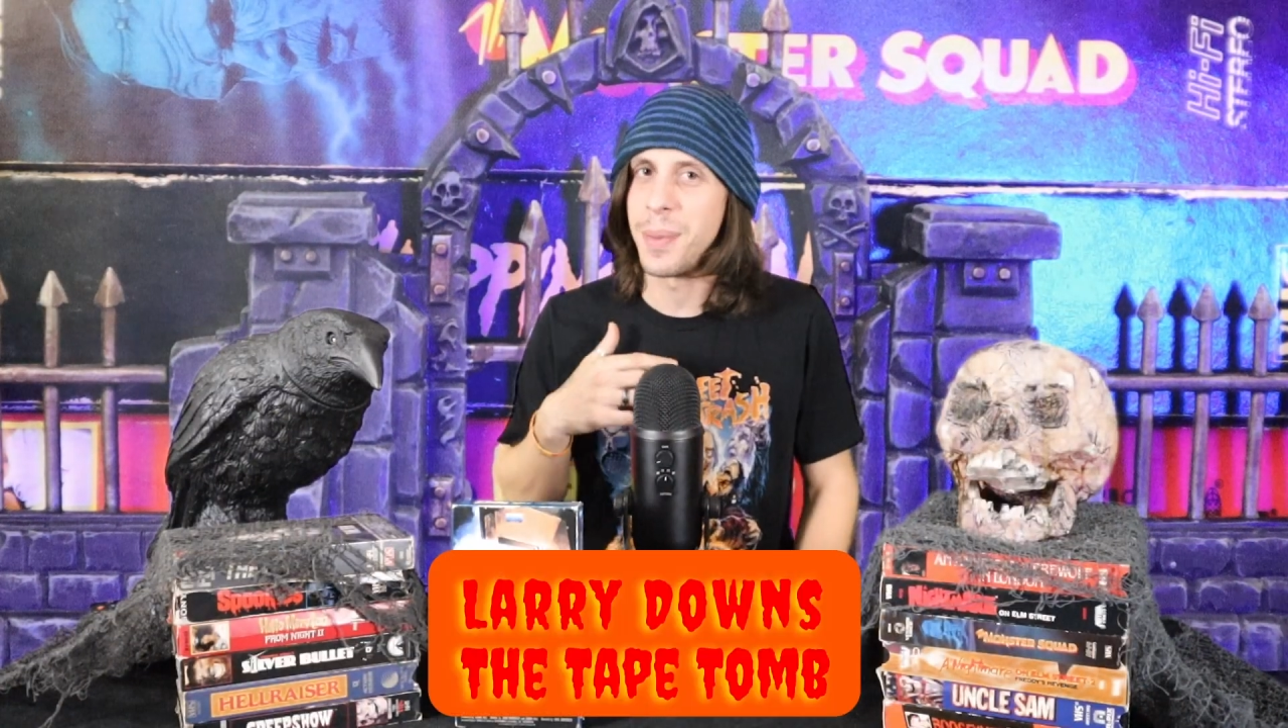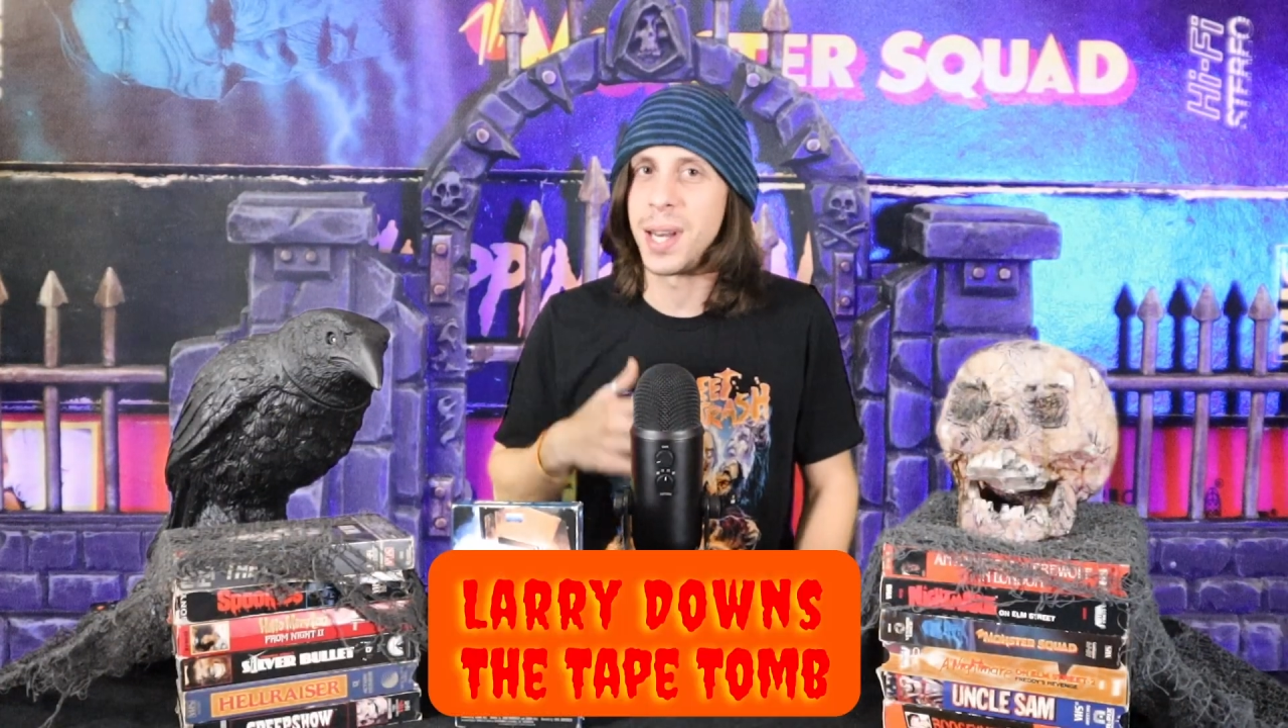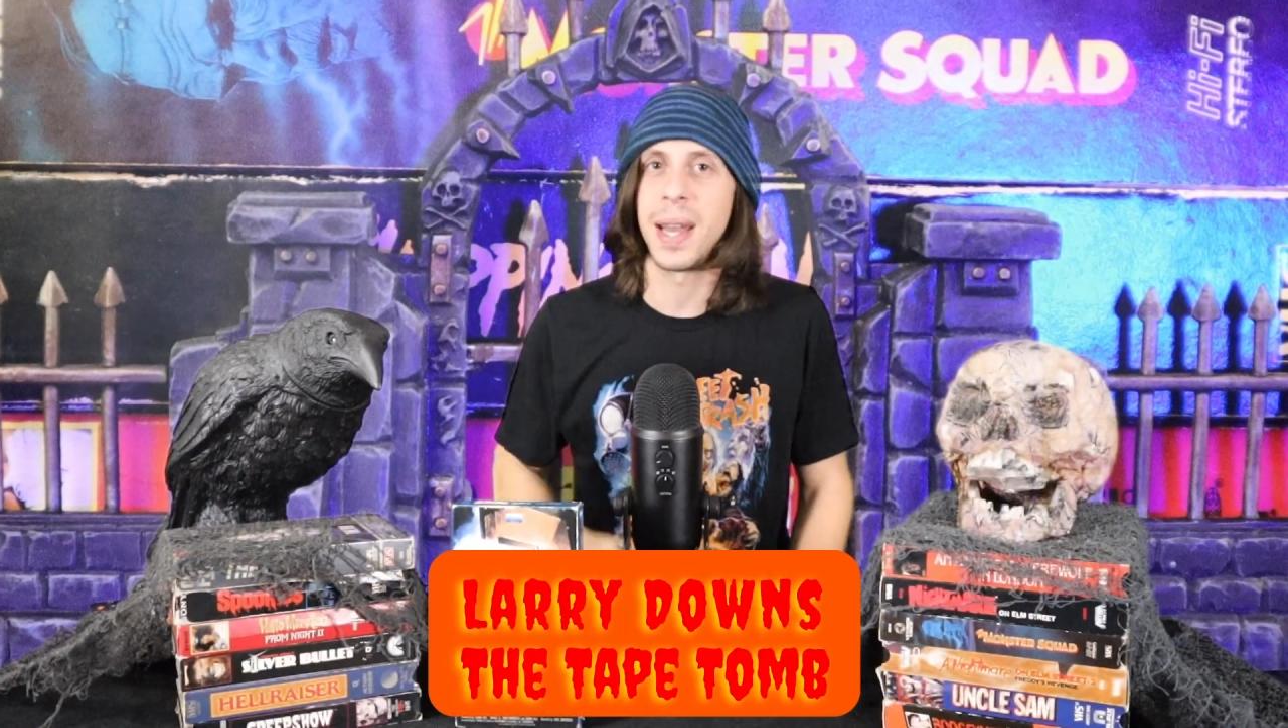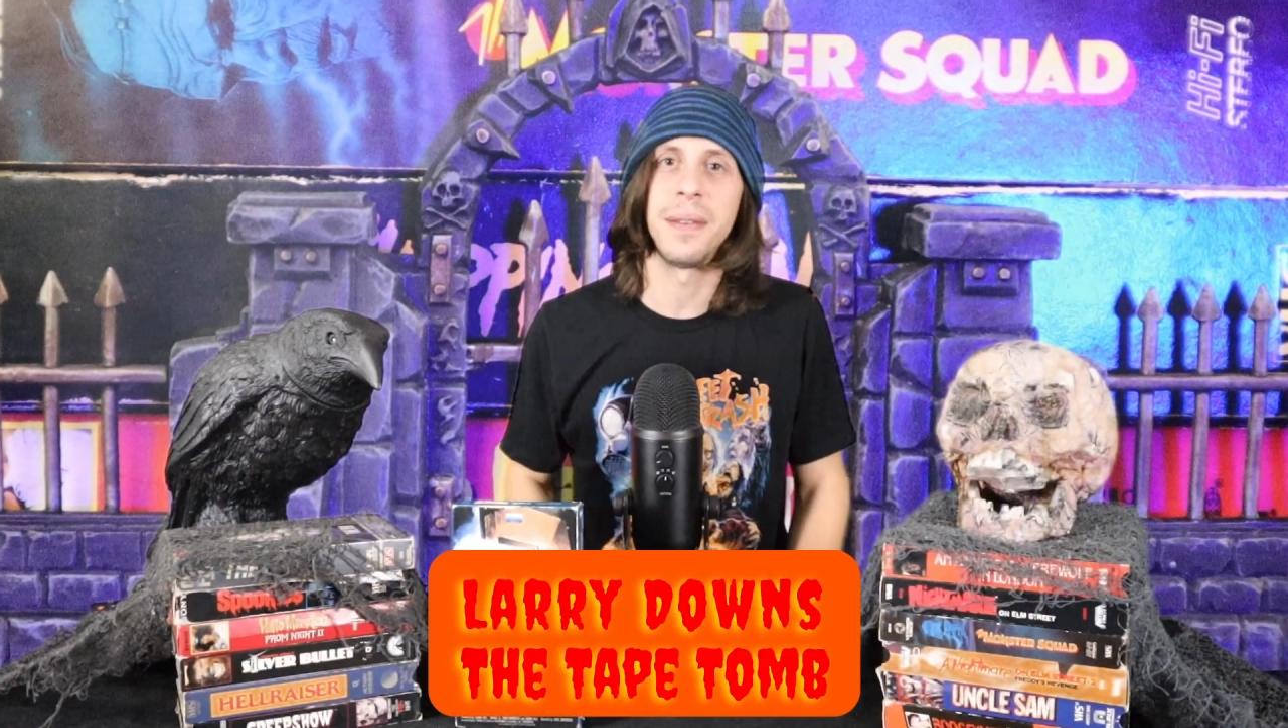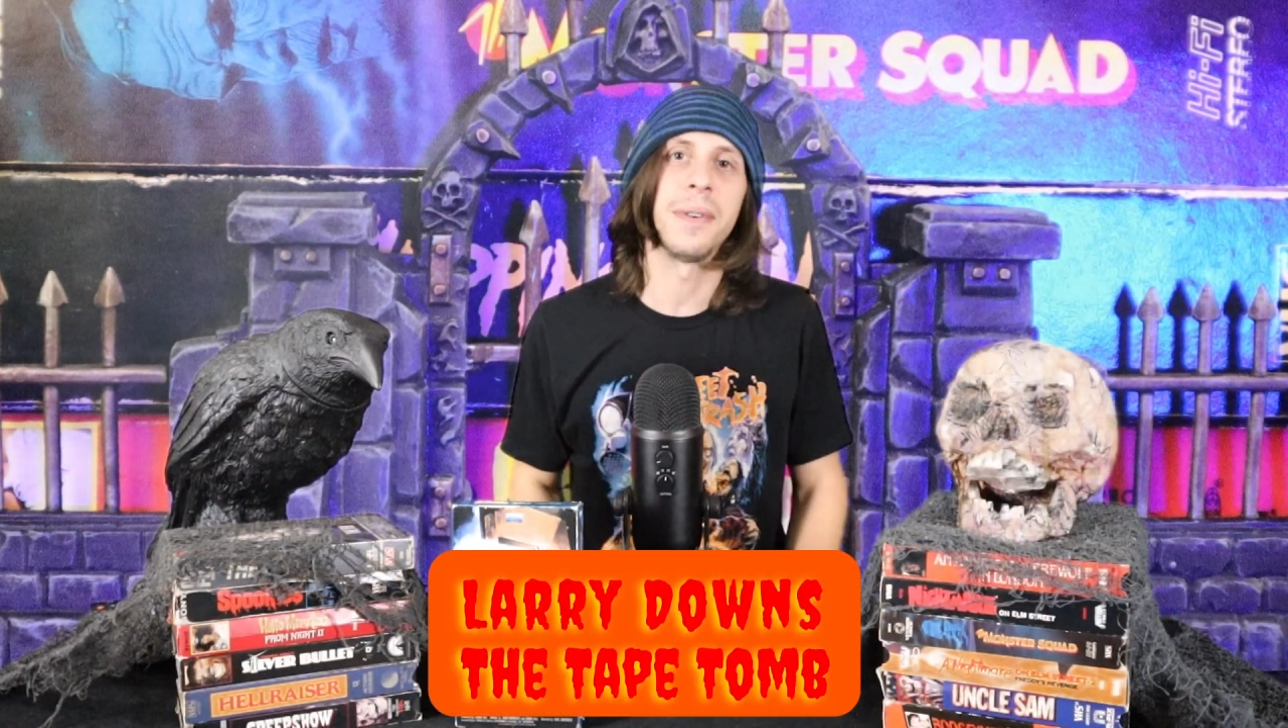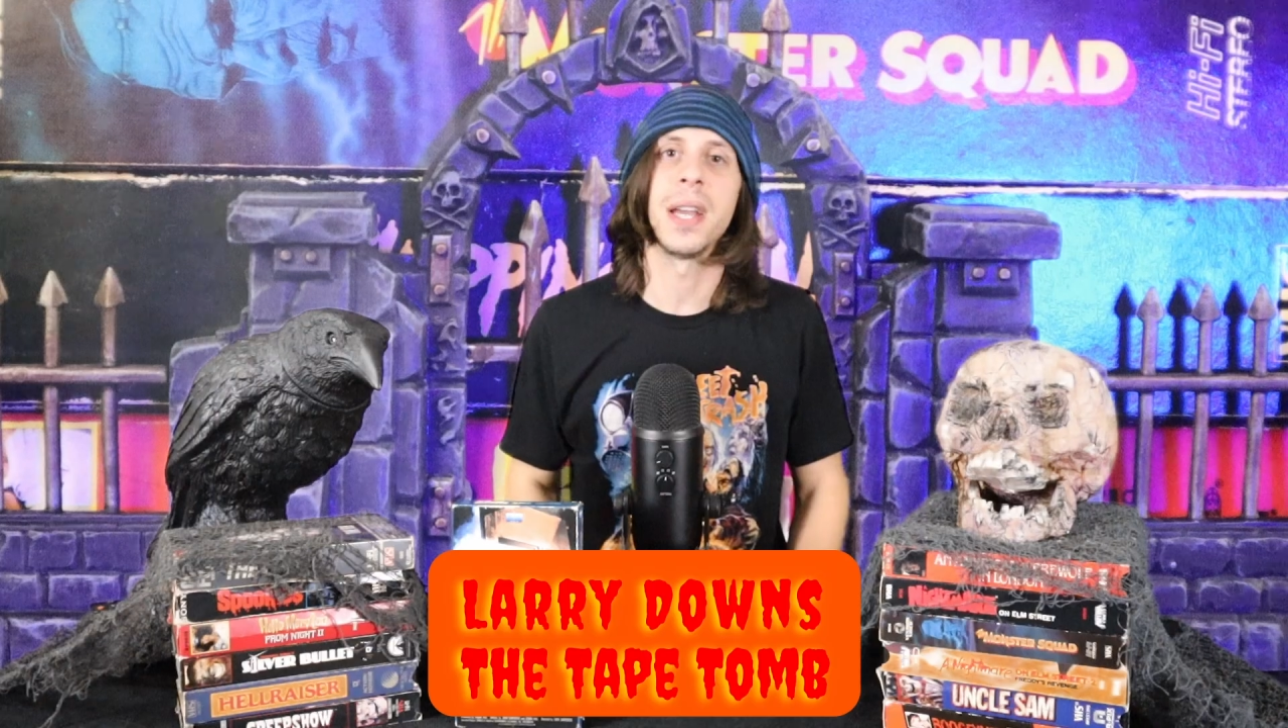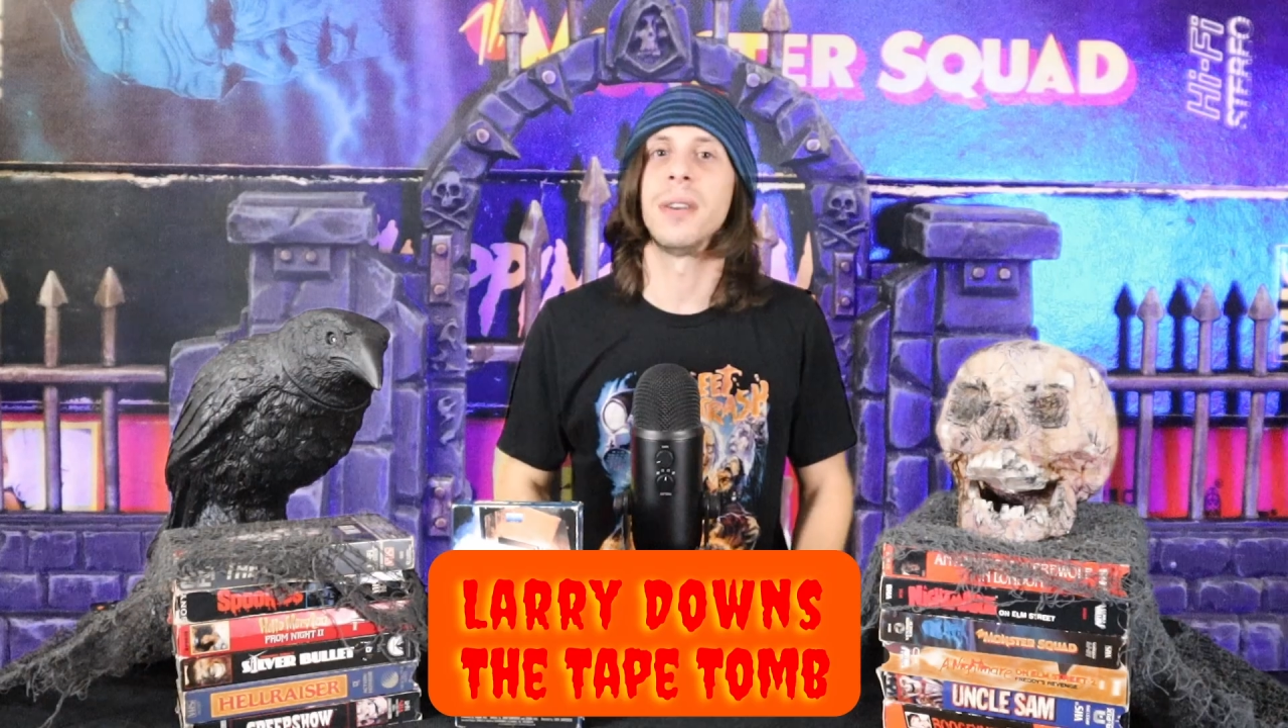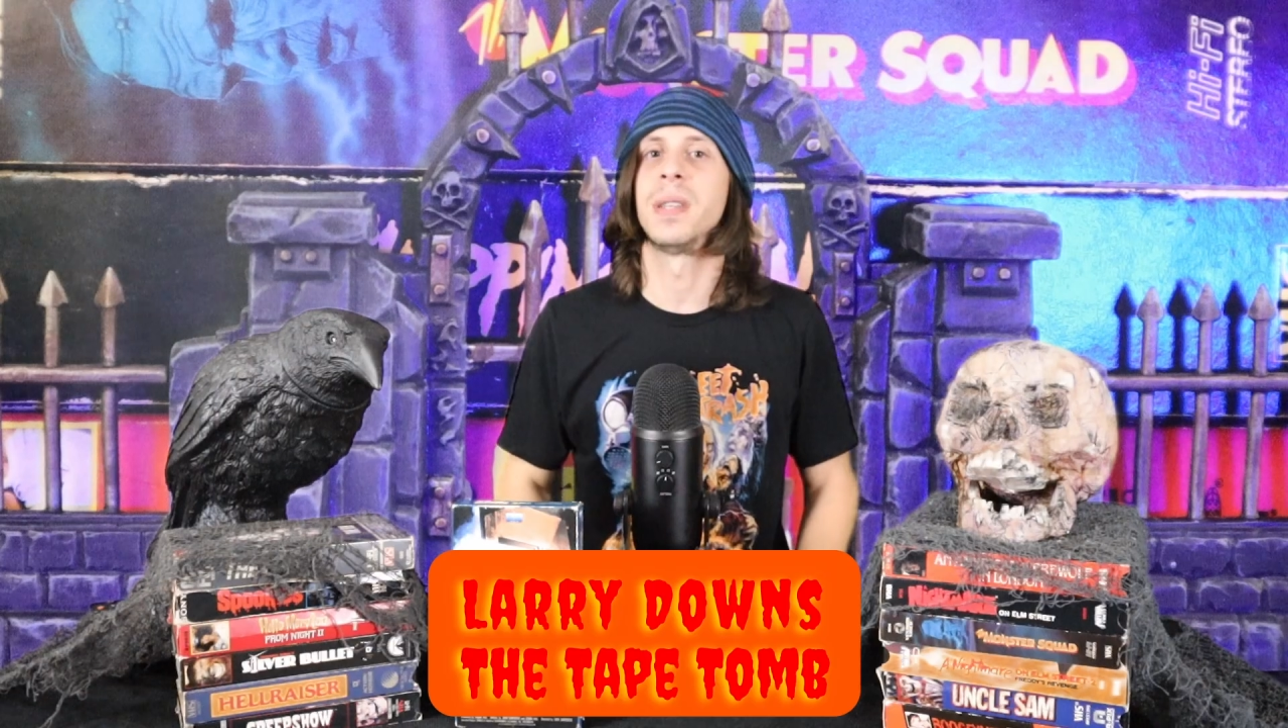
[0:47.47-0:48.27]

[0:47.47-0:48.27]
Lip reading: money on fire